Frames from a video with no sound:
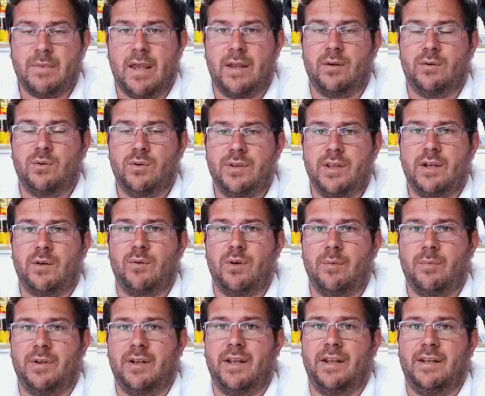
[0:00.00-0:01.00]
and all the
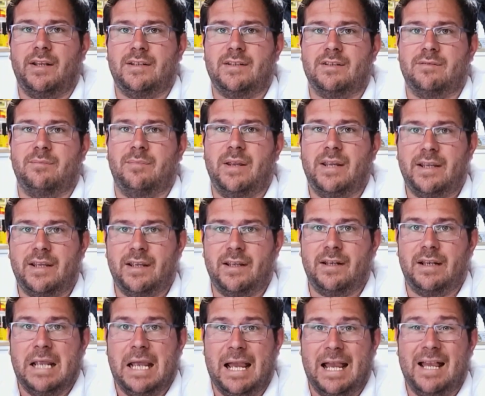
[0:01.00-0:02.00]
equipment I need to make
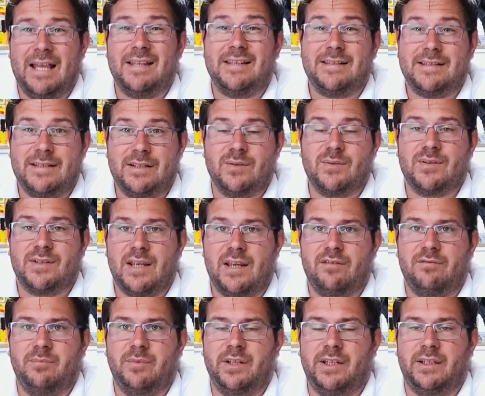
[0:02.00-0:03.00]
it, and still
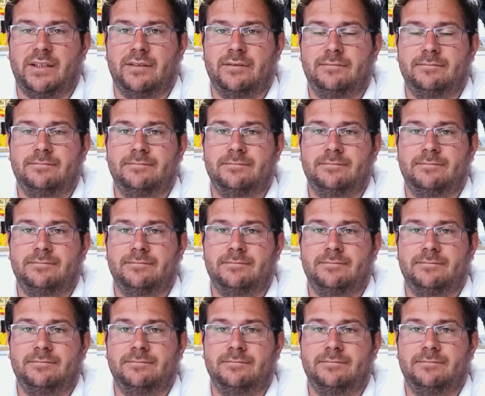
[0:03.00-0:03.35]
save money.